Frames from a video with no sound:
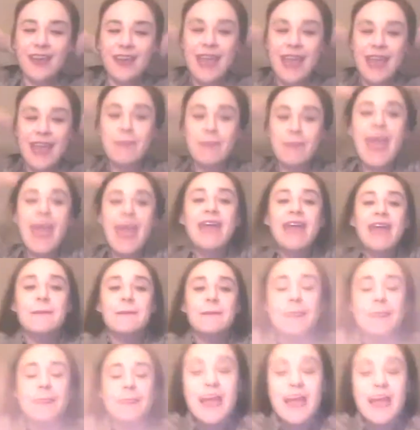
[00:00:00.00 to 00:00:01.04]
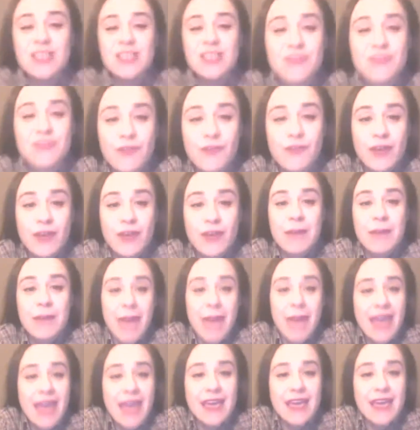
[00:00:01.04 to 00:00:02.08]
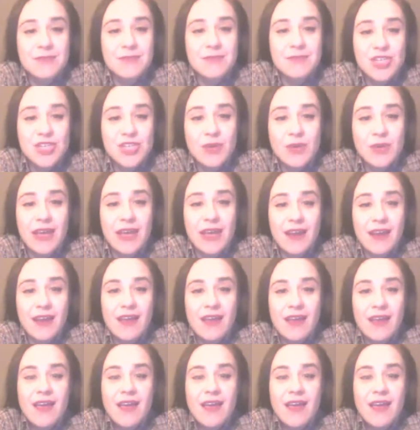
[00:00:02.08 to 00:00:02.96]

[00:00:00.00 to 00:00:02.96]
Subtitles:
and paying, not just for free, paying him to do it.